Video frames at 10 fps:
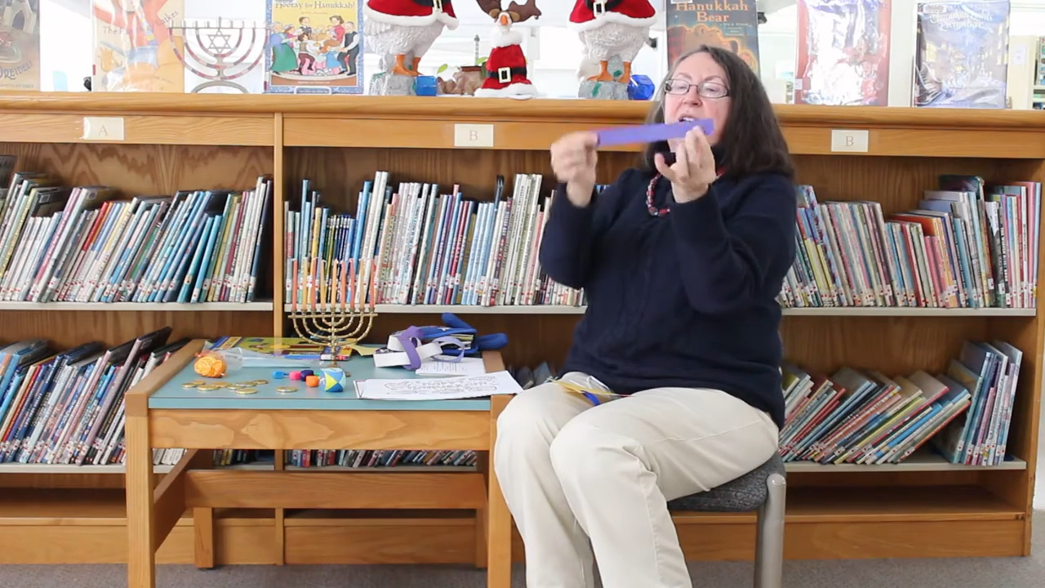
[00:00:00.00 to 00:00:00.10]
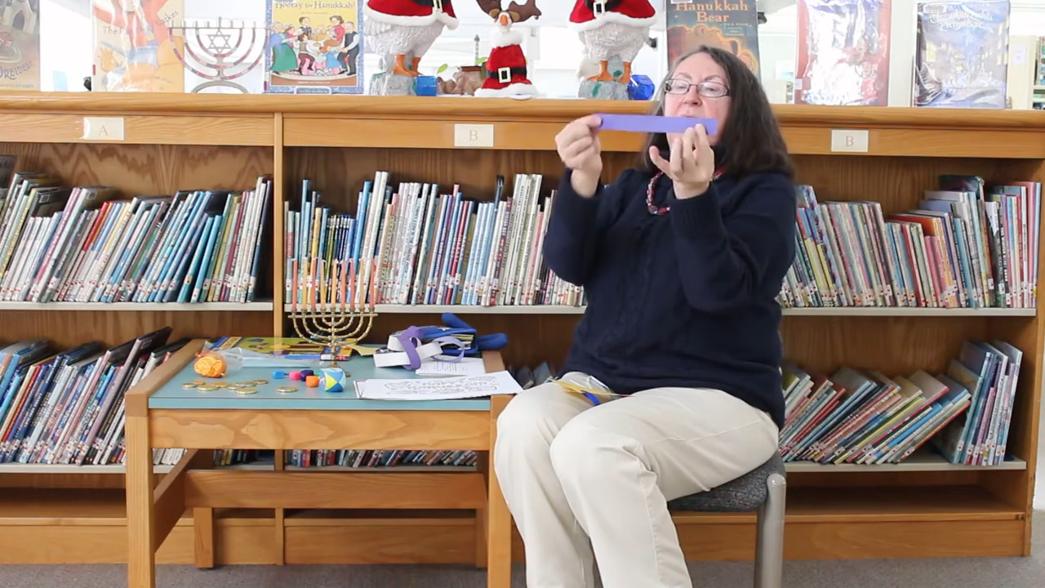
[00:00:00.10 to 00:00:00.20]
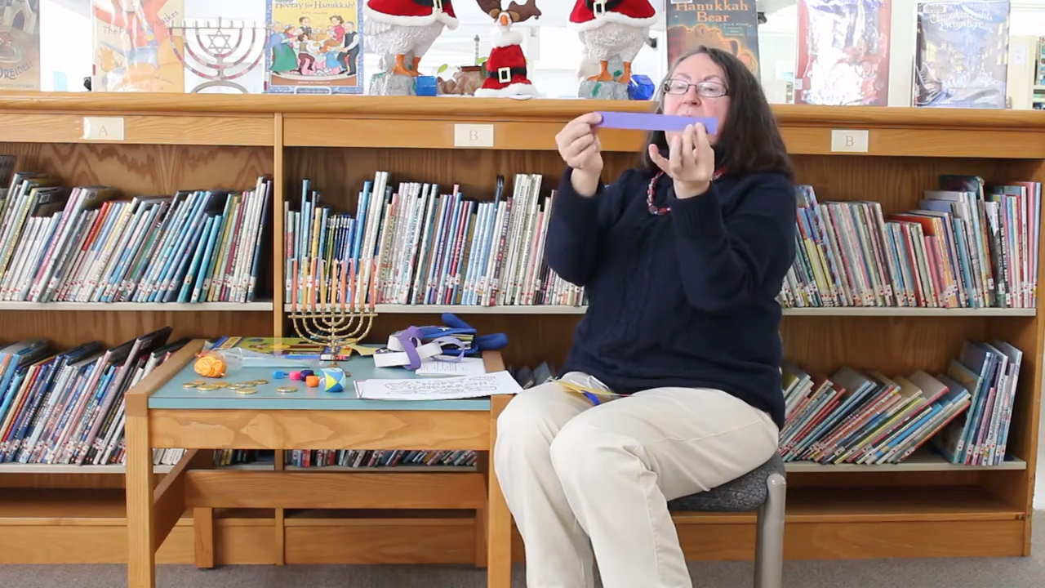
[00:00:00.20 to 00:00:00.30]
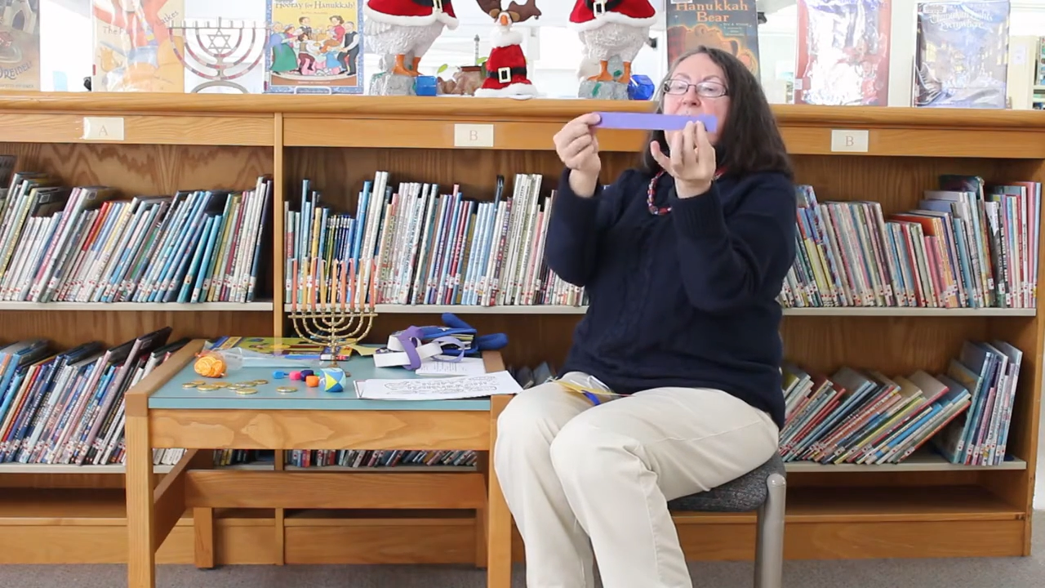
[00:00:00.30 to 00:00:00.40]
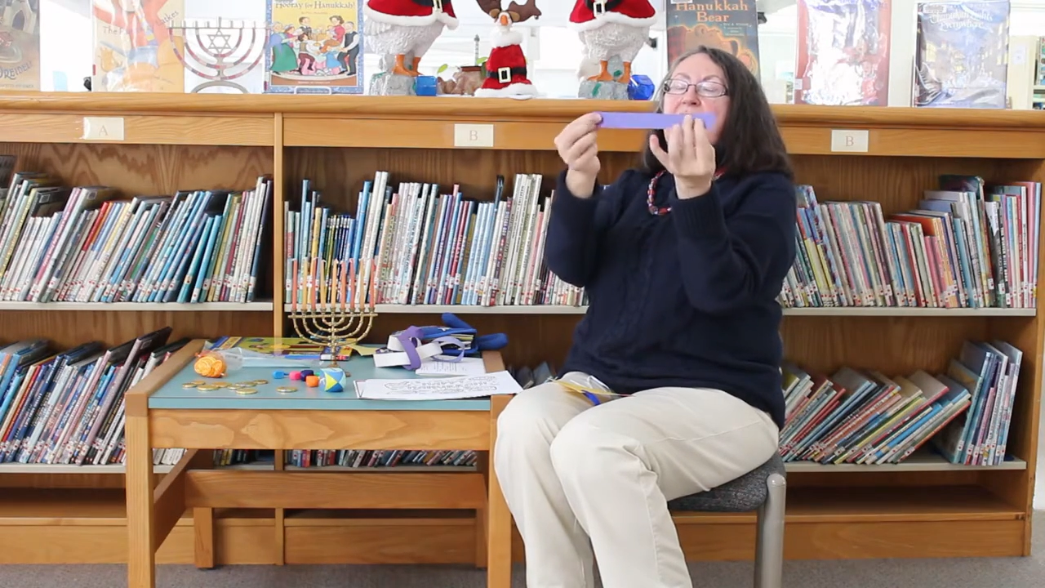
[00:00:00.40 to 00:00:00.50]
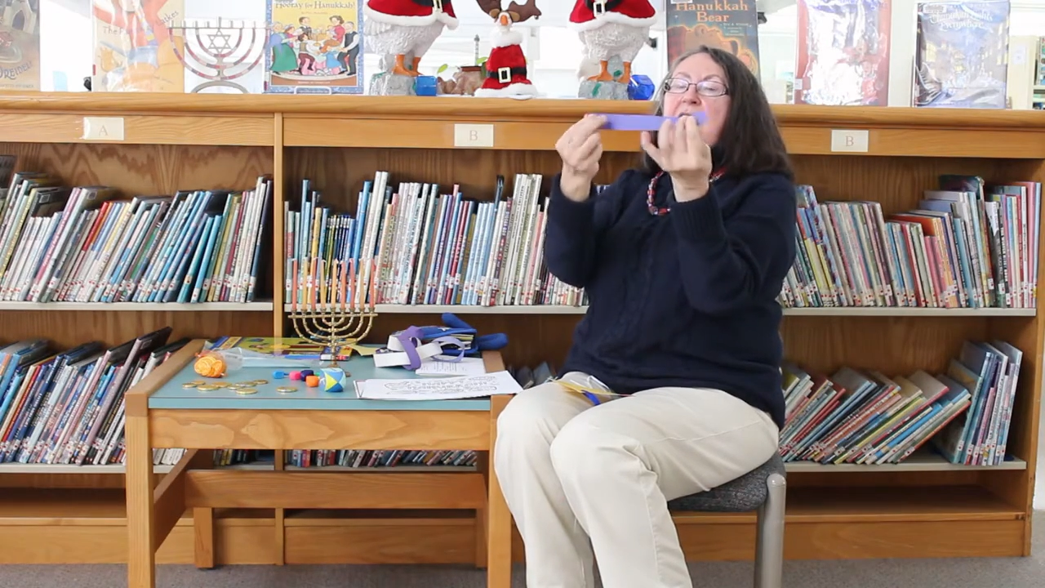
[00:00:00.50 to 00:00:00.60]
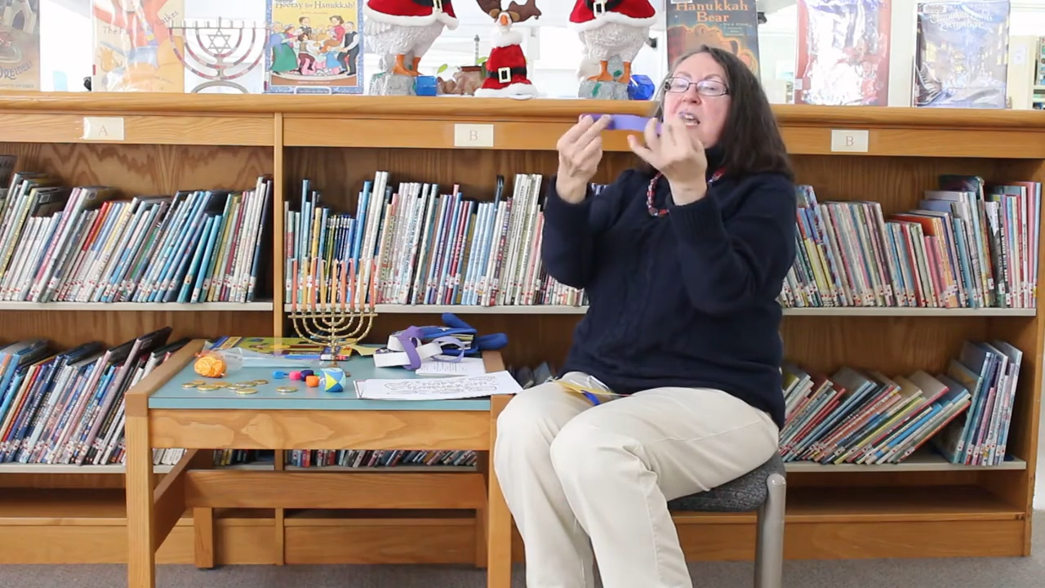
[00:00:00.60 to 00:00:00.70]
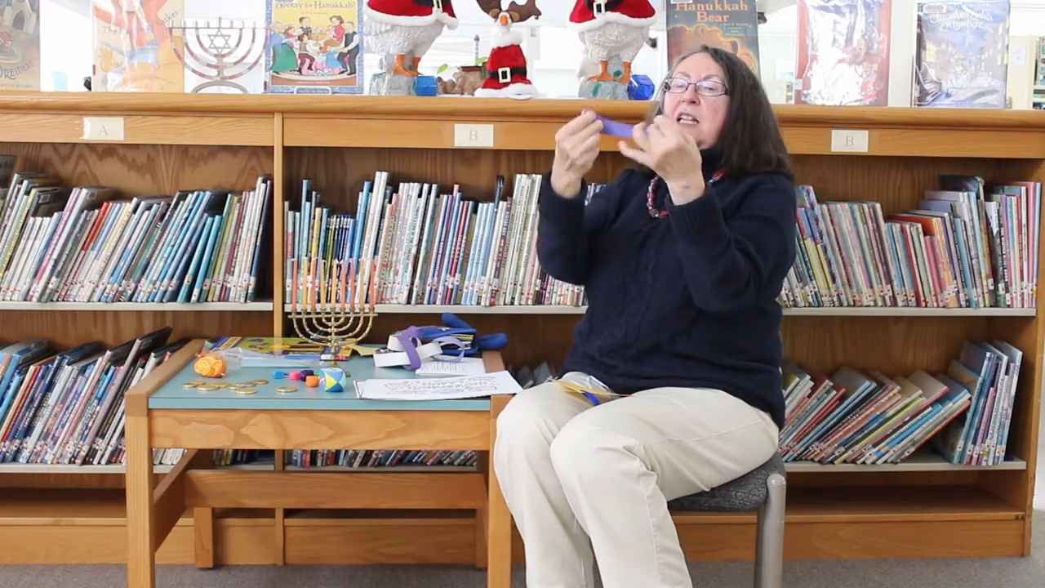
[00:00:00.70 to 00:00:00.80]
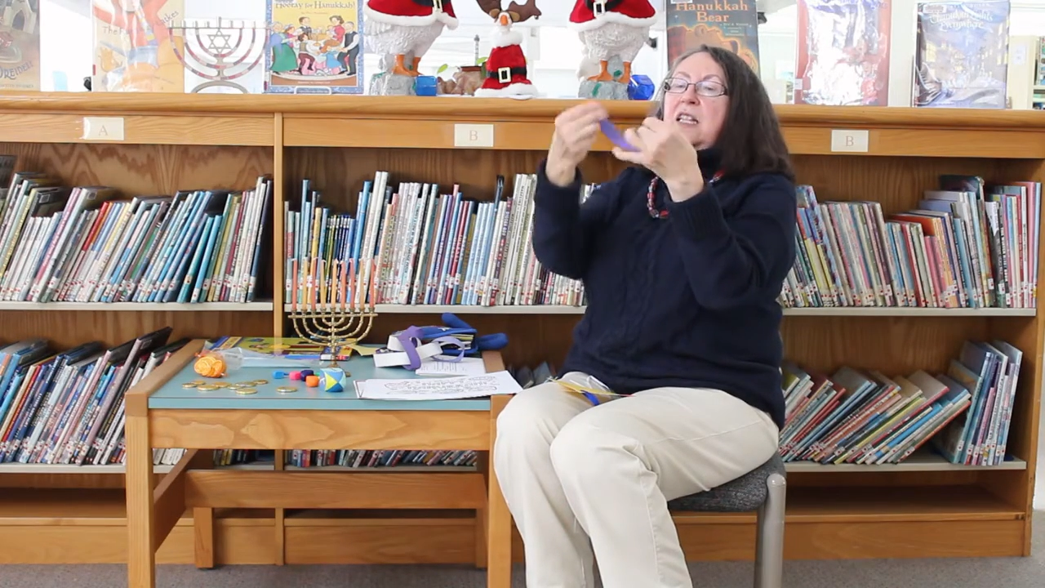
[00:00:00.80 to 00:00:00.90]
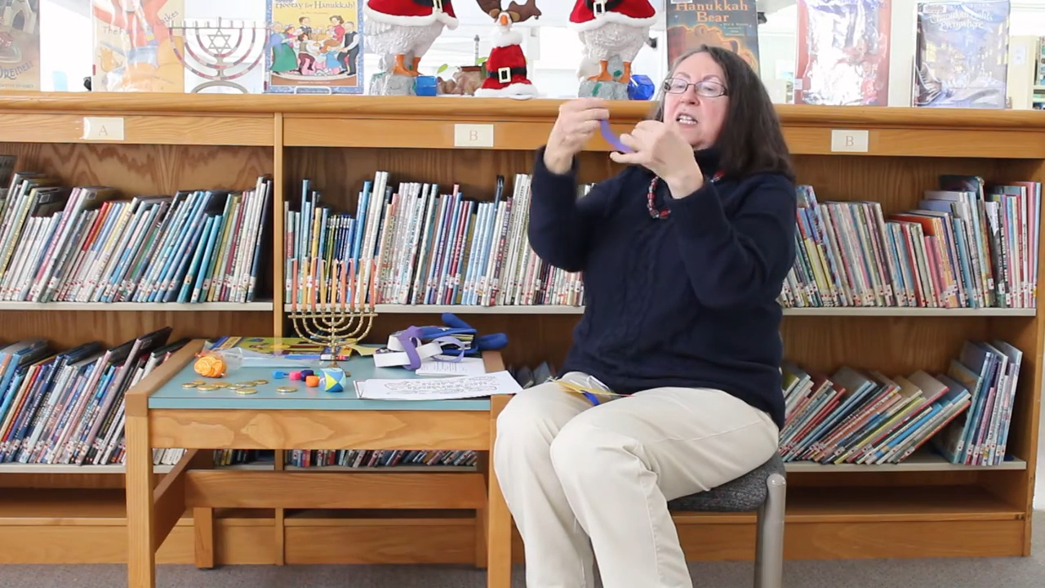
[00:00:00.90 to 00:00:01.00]
maybe
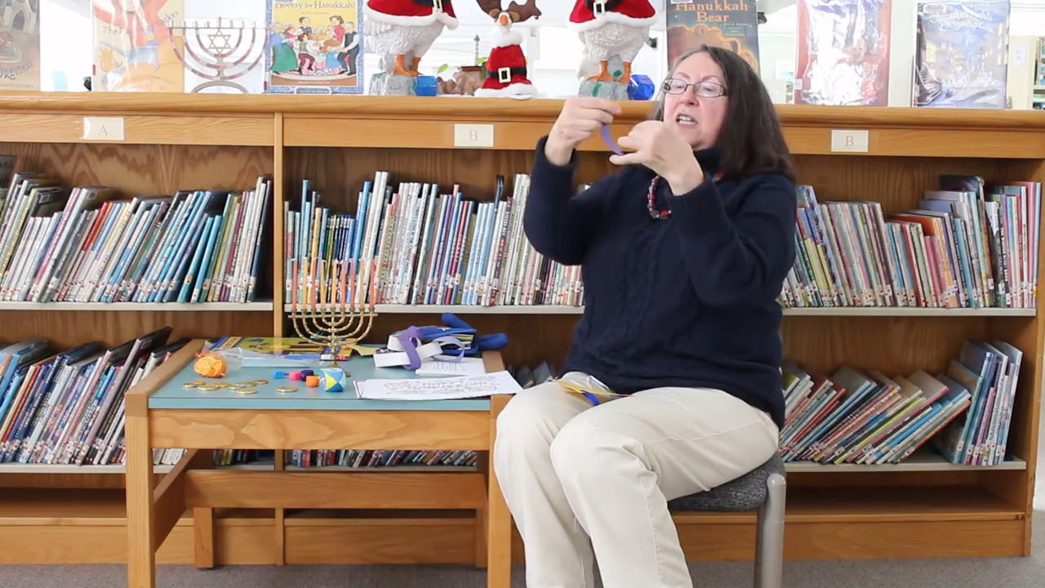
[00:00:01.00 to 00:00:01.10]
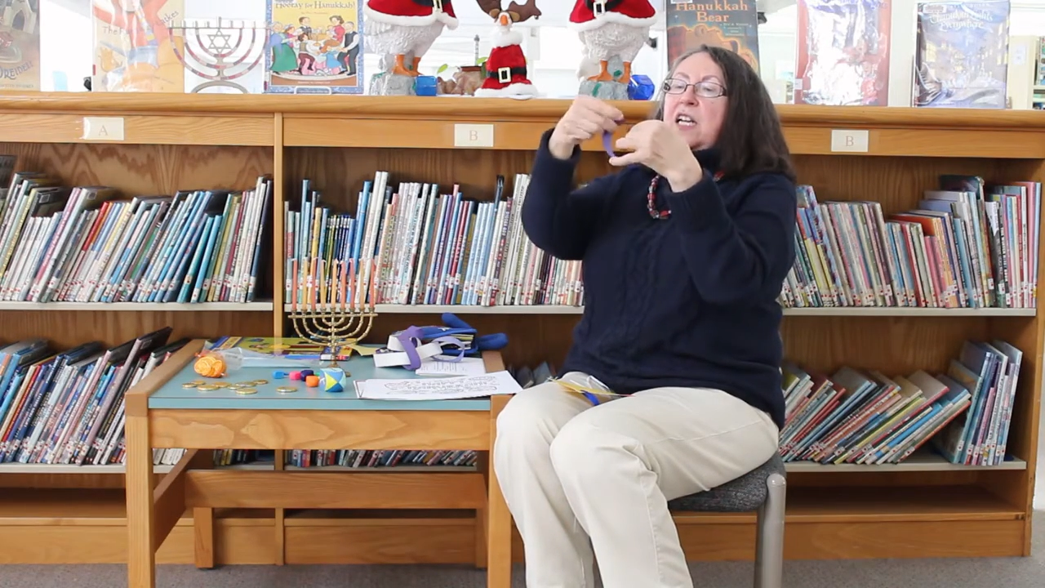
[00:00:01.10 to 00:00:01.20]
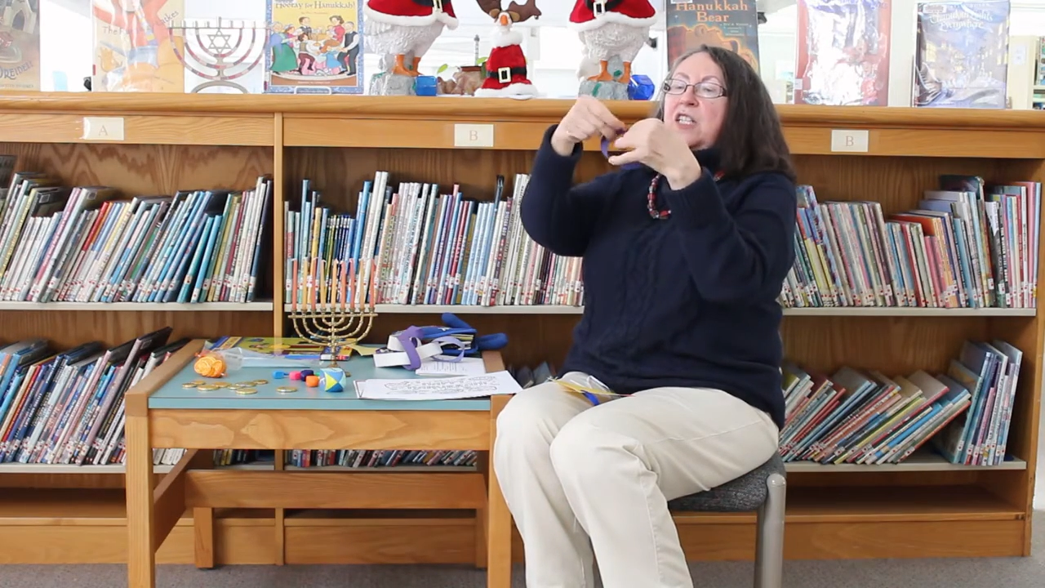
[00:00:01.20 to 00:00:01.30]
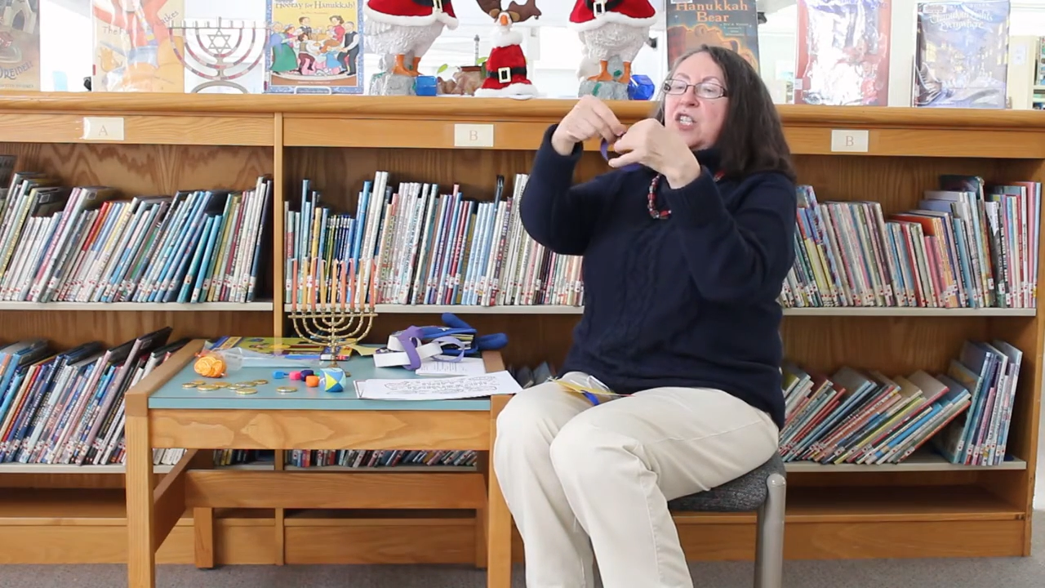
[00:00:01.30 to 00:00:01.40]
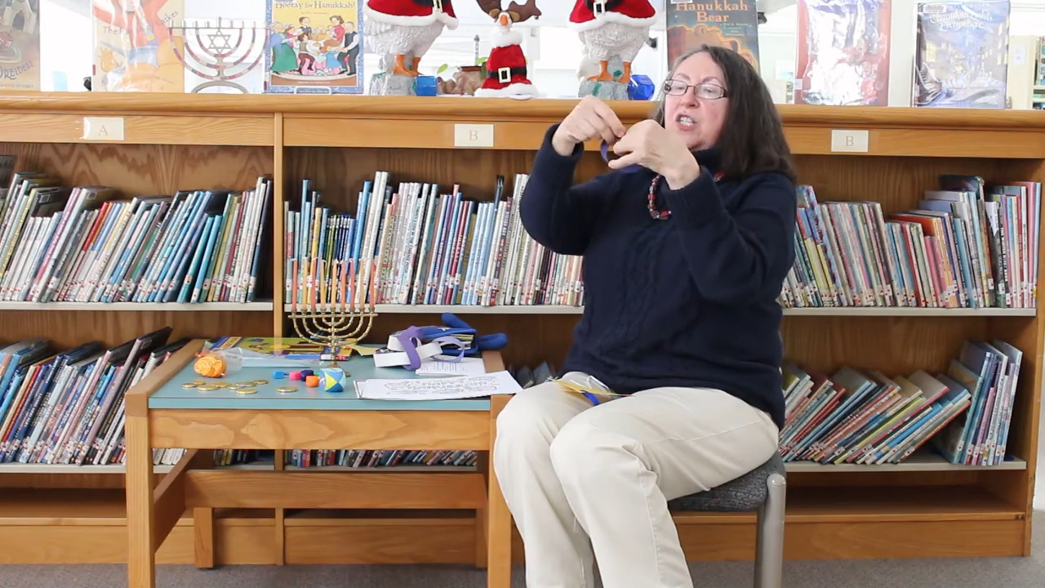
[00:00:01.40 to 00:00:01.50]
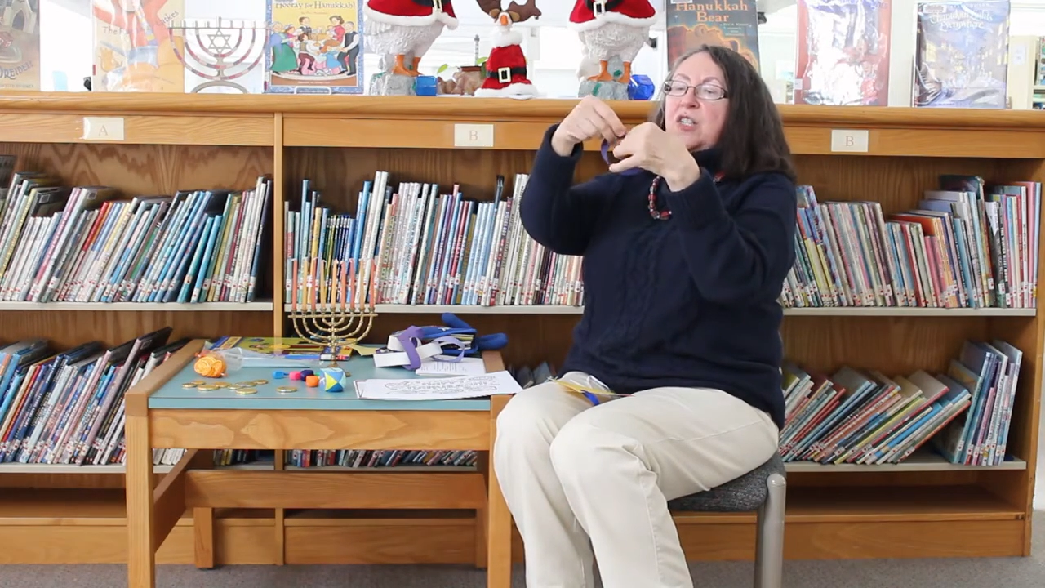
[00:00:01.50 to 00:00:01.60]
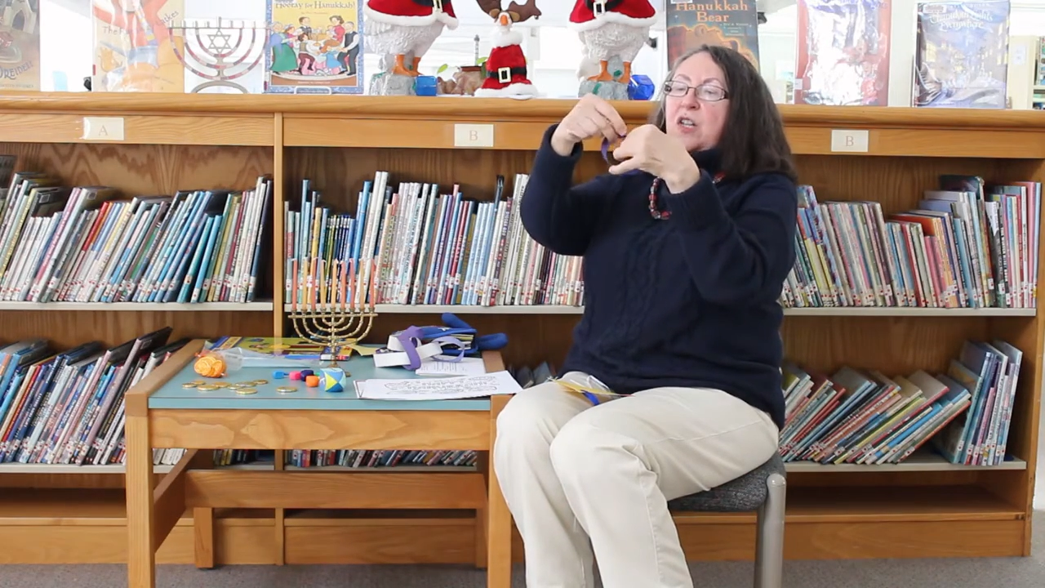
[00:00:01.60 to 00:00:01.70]
8 inches